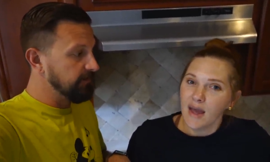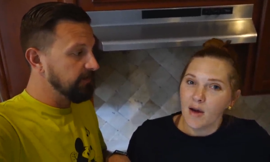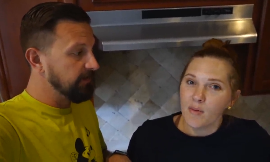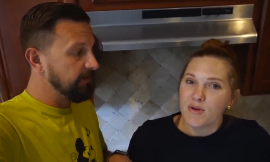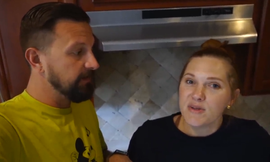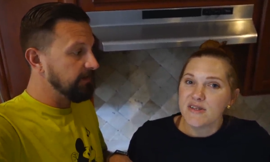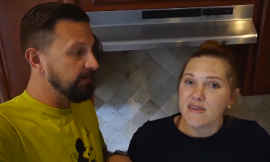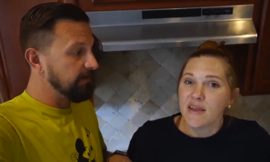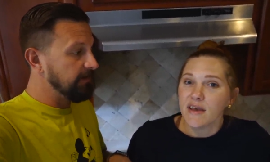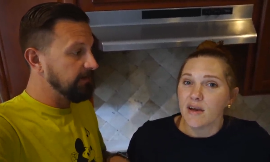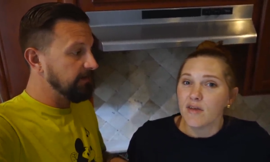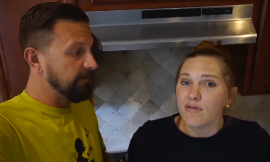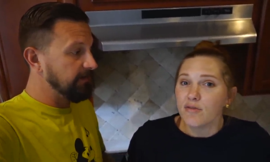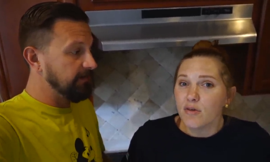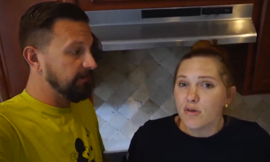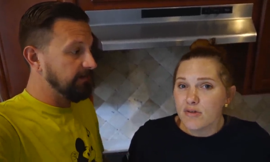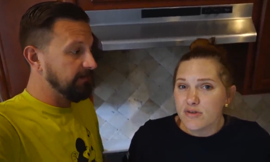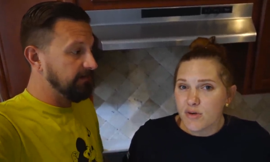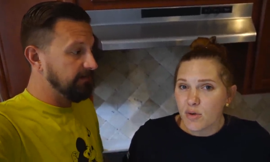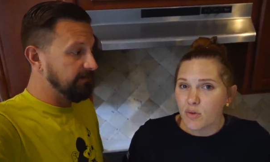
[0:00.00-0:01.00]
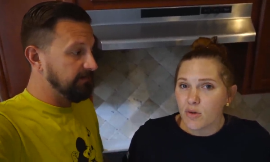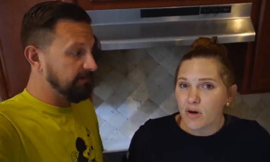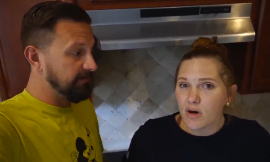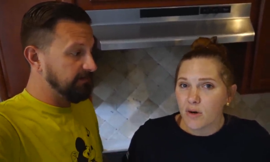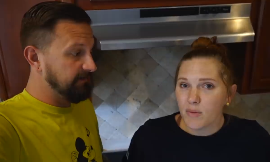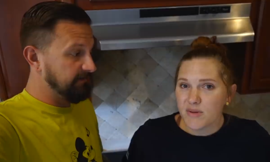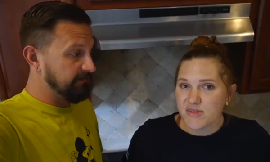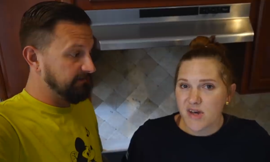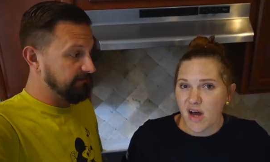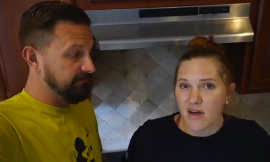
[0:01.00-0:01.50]
Speaker 1: Yeah, we did like a full
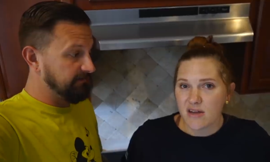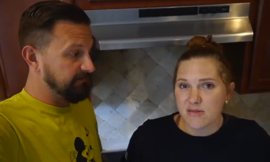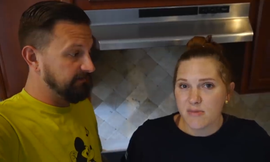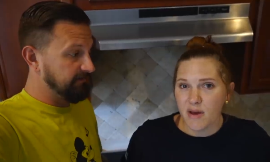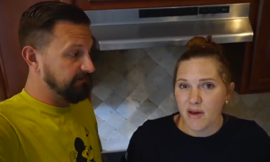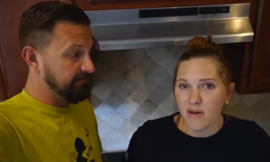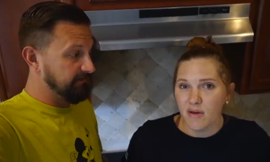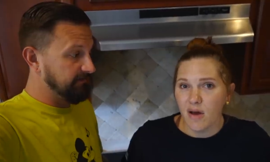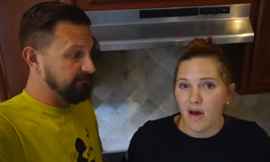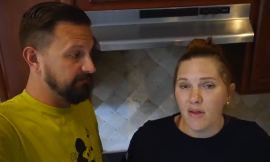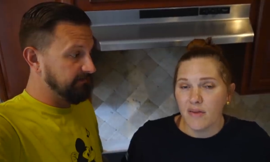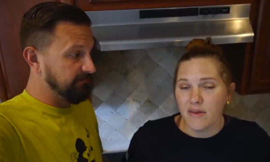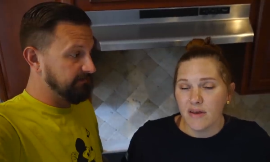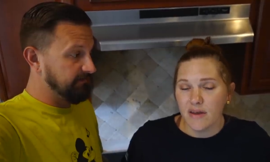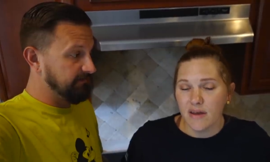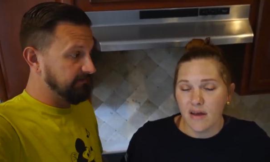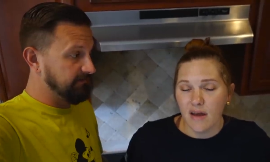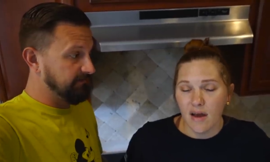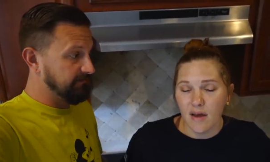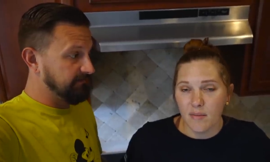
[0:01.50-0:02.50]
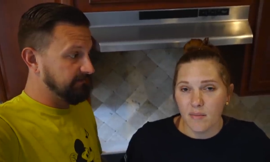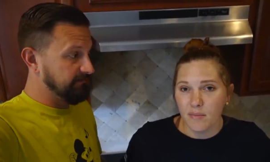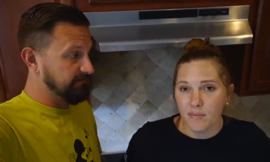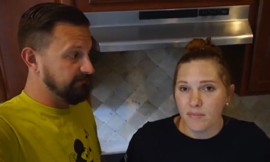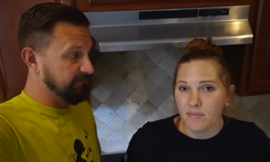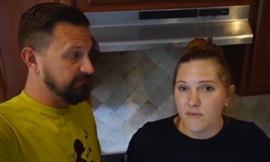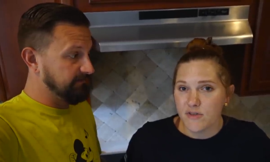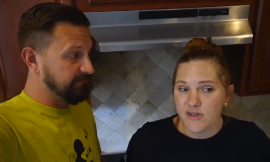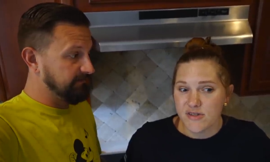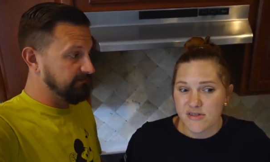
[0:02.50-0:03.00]
tour. We talked about all the
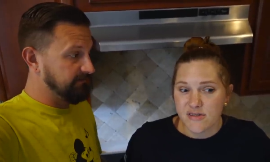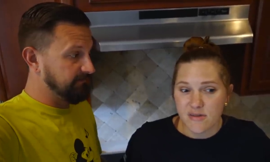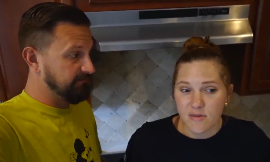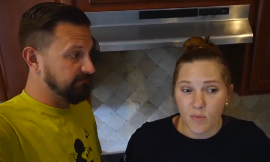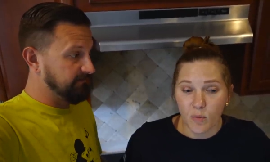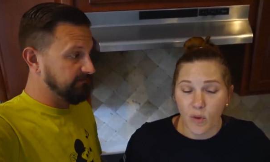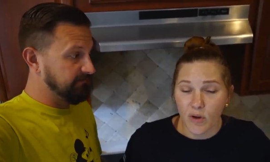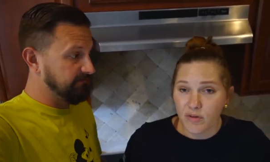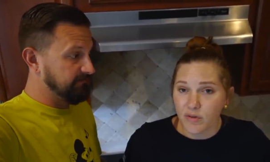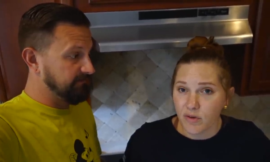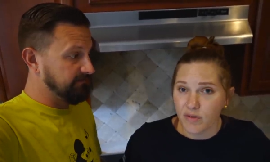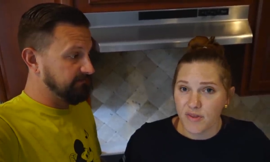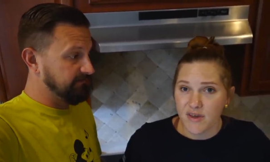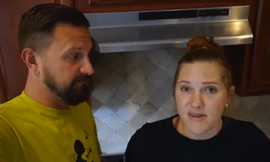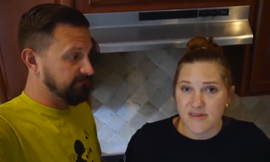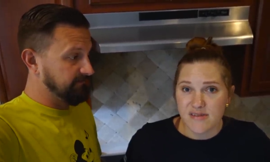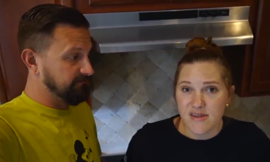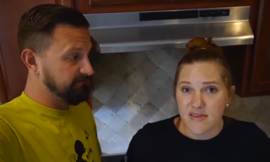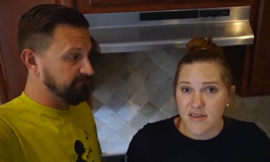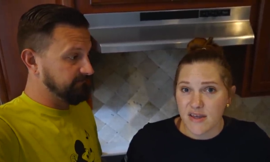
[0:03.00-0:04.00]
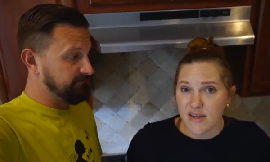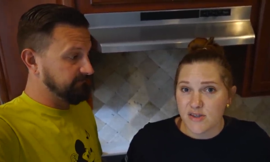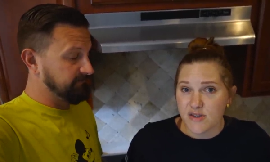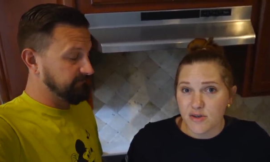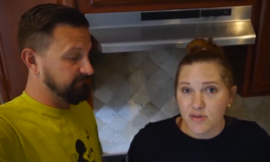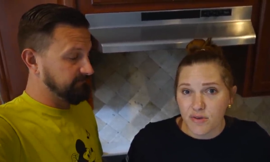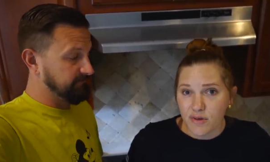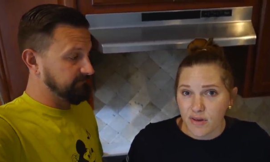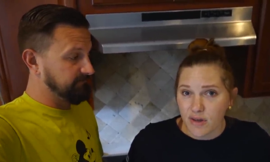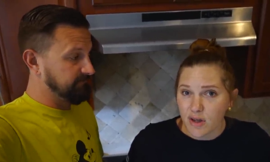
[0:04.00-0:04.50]
just wonderful things that they
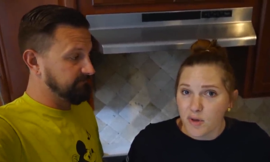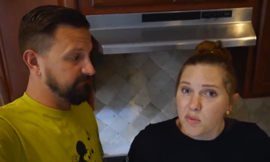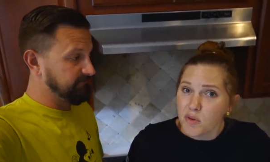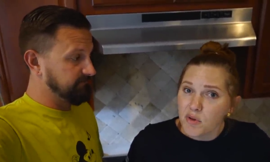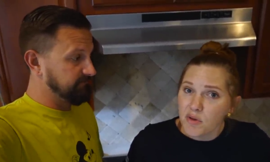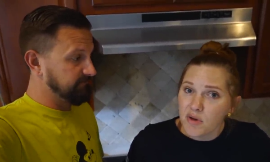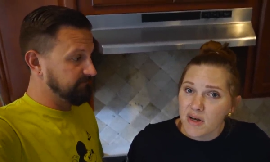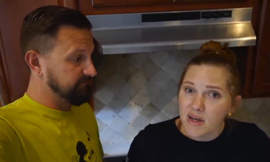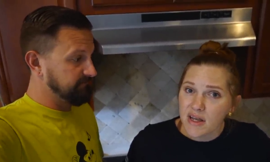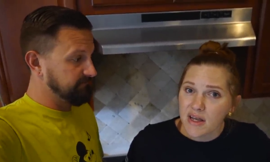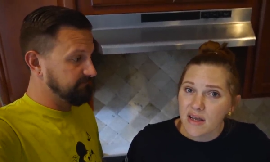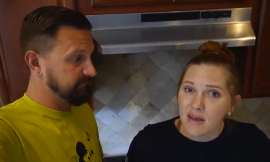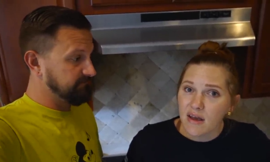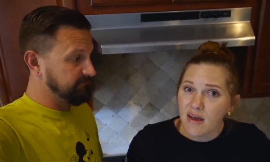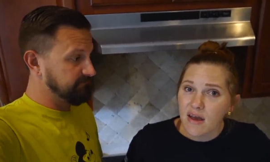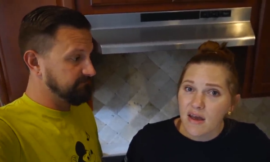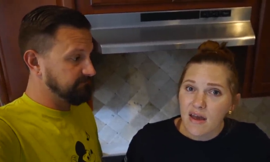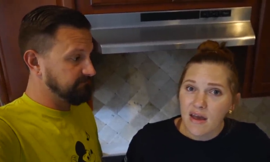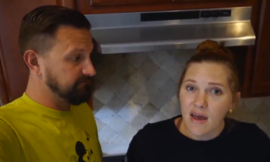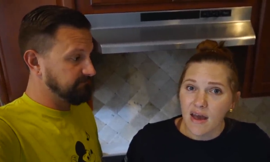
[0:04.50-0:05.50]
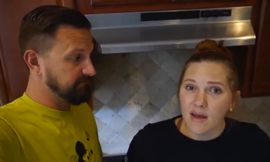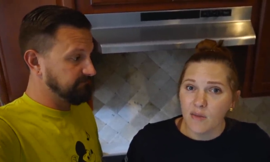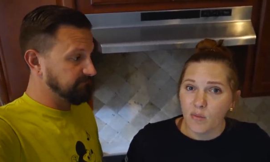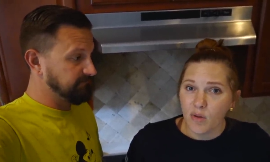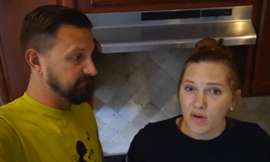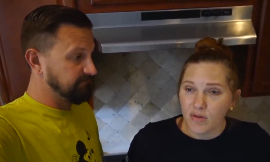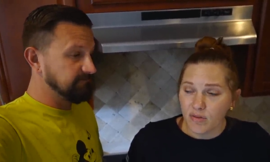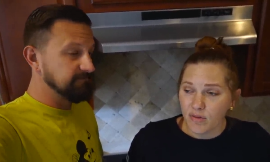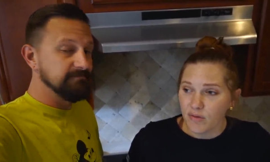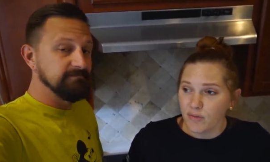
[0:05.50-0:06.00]
do for the community, and
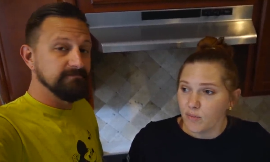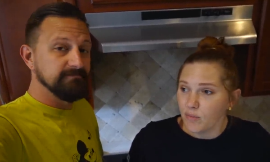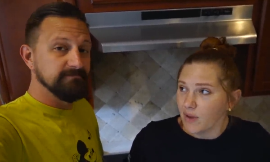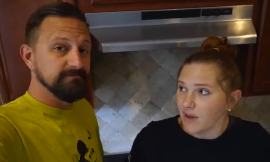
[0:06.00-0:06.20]
wonderful